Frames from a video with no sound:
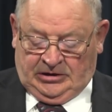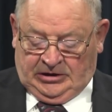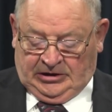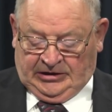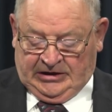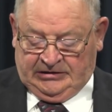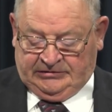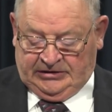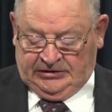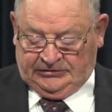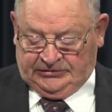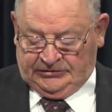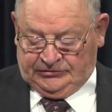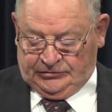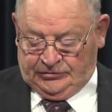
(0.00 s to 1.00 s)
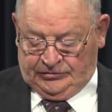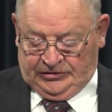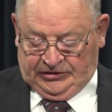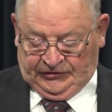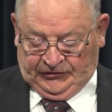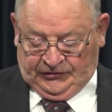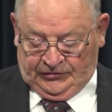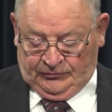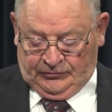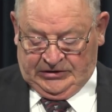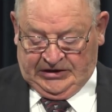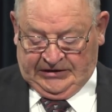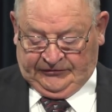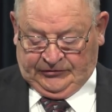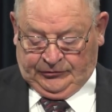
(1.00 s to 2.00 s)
And I think to do this, we have